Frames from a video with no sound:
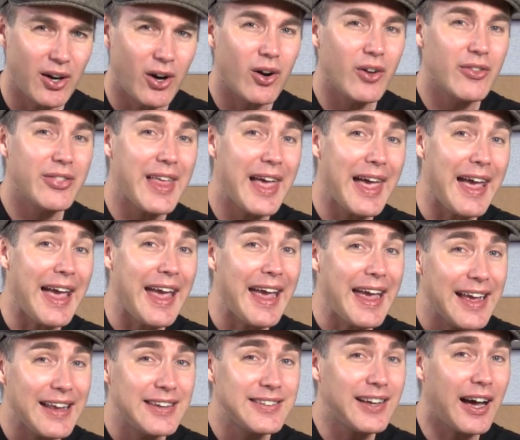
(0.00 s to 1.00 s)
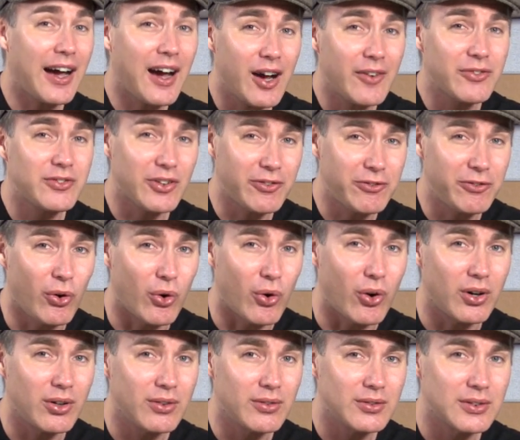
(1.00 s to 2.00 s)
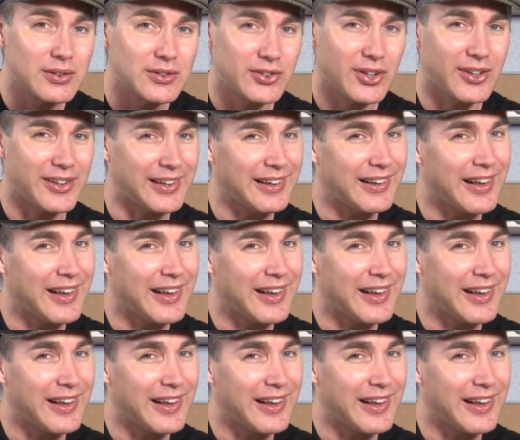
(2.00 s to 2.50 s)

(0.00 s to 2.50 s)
on that and after four, so the